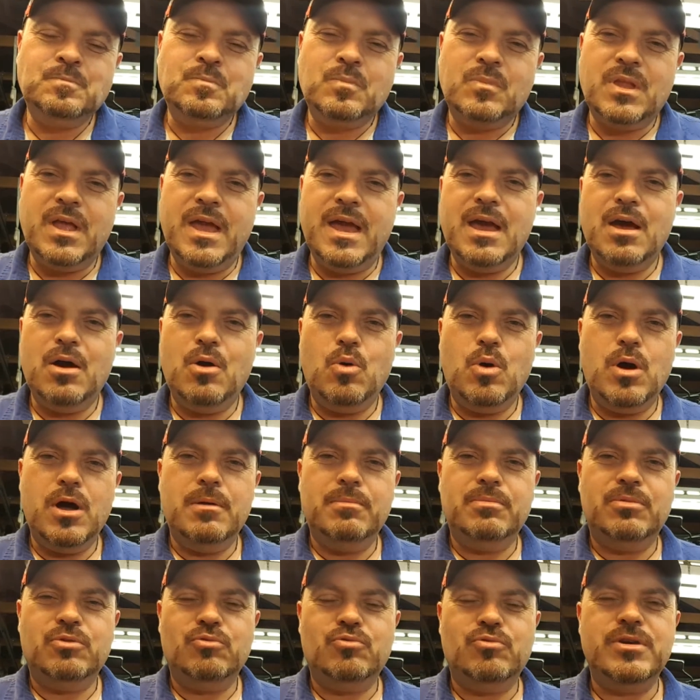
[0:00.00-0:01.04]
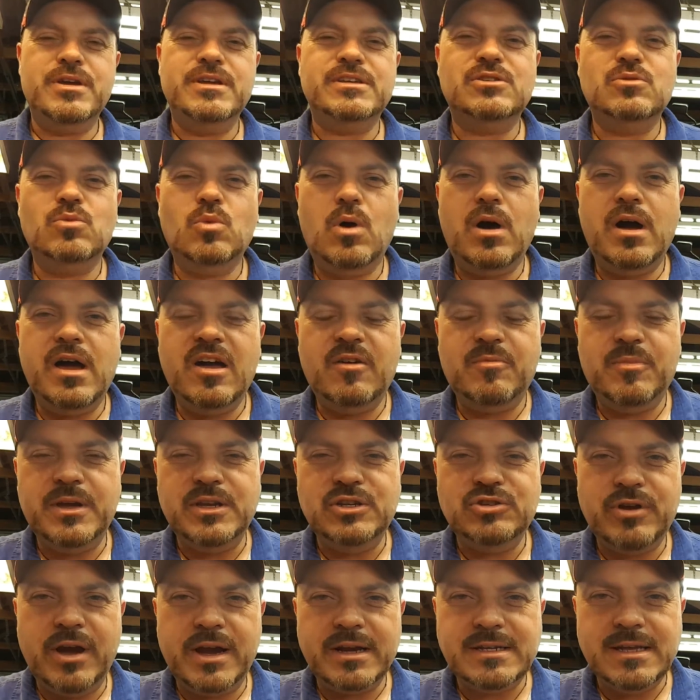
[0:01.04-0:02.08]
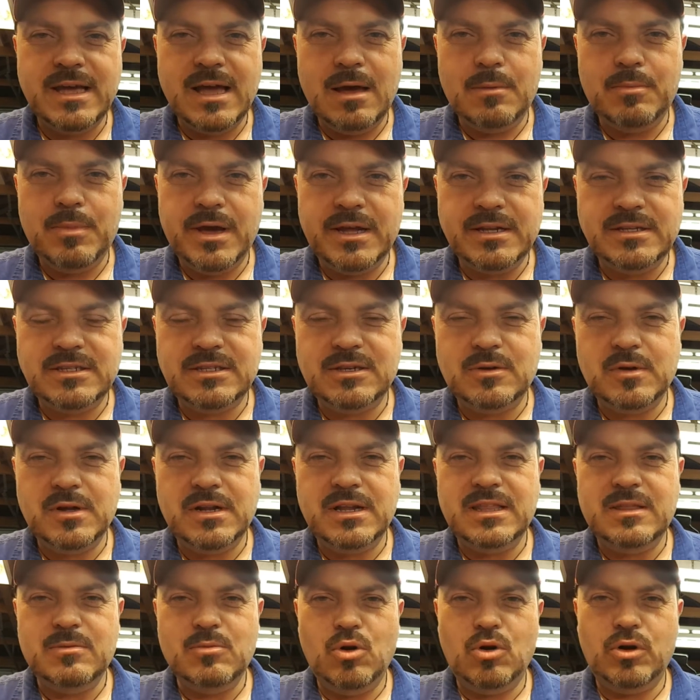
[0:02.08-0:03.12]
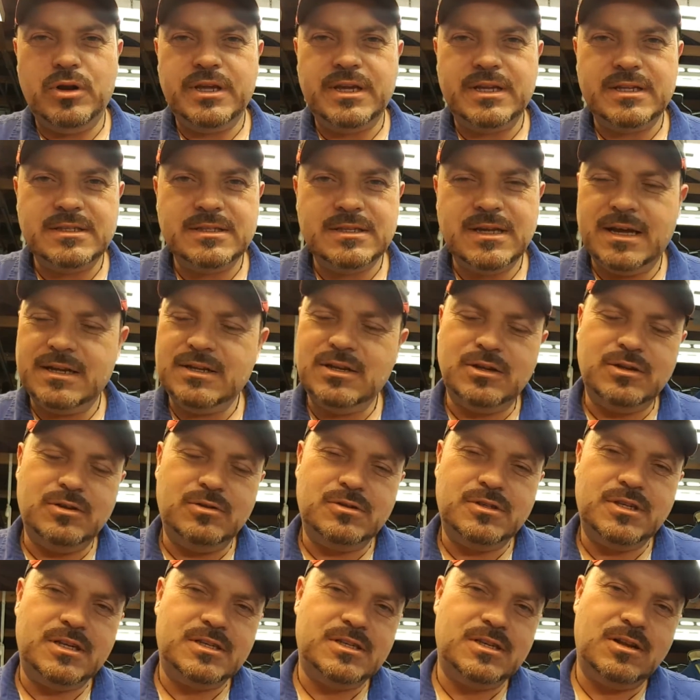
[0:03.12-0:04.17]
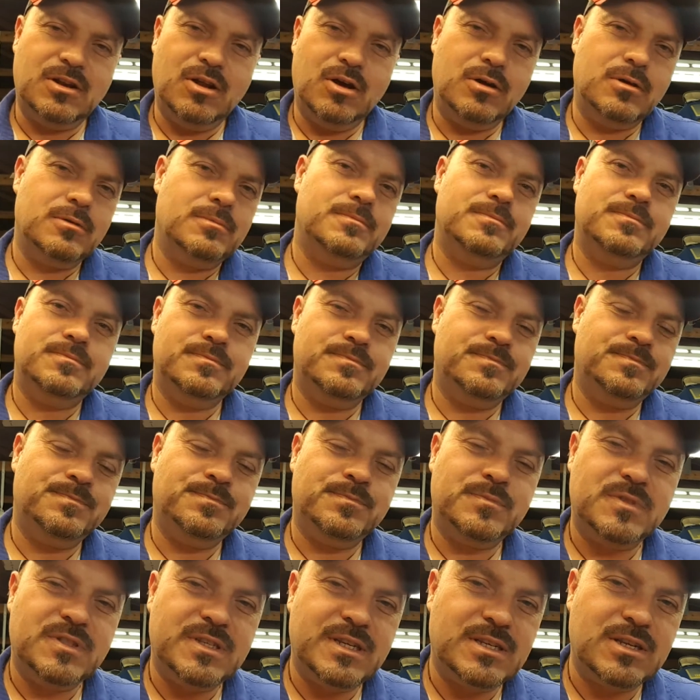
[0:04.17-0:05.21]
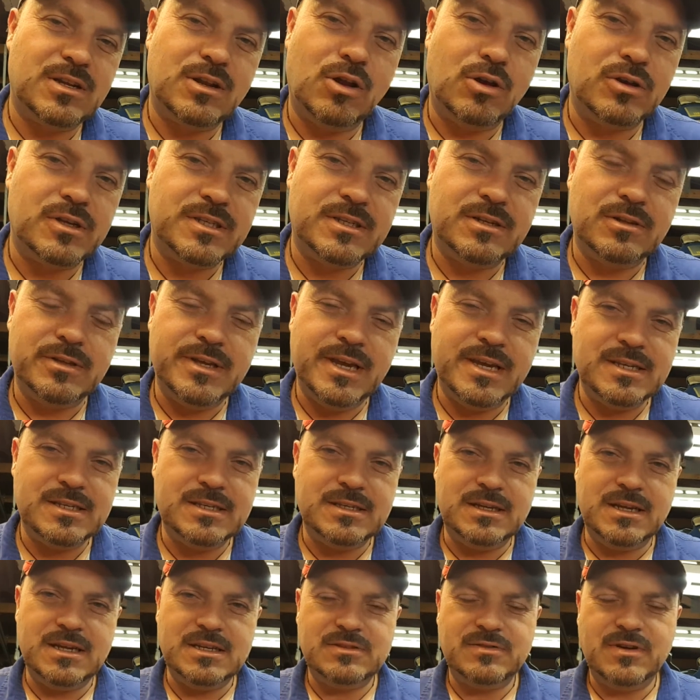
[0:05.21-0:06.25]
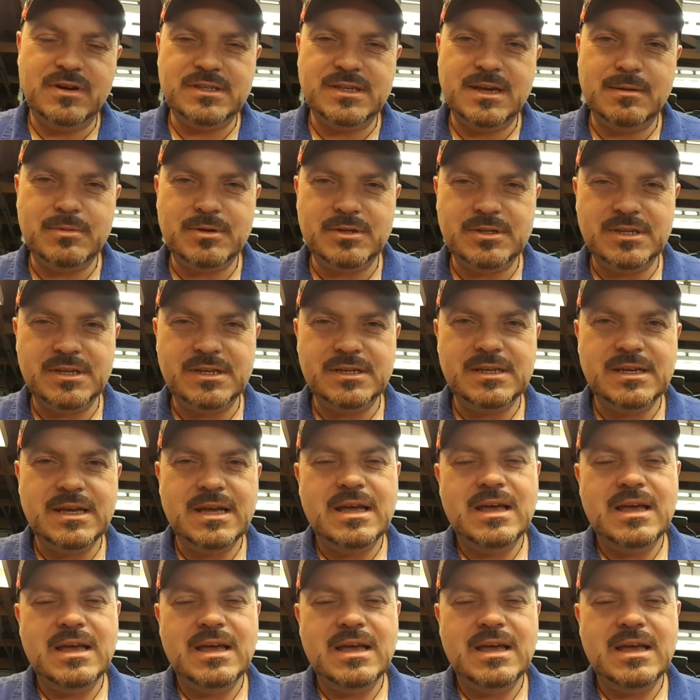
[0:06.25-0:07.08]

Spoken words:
Now, the reason why I've been dragged out of bed so early in the morning, and I don't do 6 o'clock, 6 o'clock's still yesterday as far as I'm concerned,